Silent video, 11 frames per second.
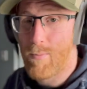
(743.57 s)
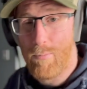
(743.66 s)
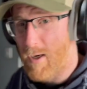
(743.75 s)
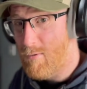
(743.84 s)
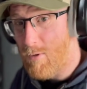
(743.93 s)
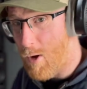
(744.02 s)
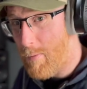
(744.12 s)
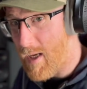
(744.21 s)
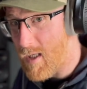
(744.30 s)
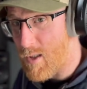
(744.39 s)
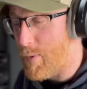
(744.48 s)
By no
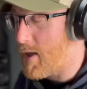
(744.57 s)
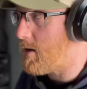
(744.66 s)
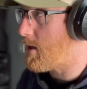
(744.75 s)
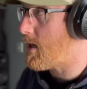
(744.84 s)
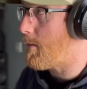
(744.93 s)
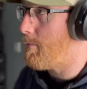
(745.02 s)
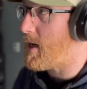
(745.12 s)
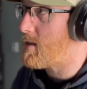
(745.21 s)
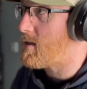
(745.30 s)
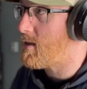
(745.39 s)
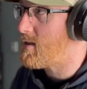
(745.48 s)
means are we at like a
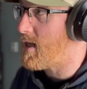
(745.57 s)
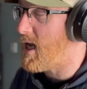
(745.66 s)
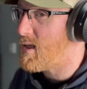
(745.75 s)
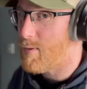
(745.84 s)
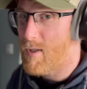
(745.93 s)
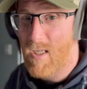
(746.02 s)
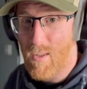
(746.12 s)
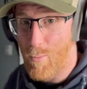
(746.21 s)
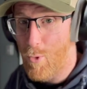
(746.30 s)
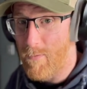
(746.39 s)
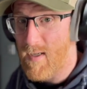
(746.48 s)
mixing stage, but this is
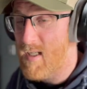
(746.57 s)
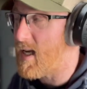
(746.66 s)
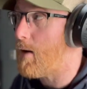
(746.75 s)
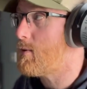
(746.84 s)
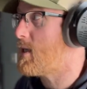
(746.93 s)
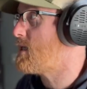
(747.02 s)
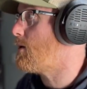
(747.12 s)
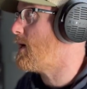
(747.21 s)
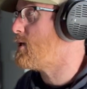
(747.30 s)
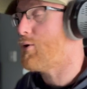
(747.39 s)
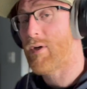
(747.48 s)
more of a sound
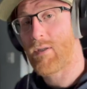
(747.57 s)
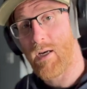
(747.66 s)
design choice.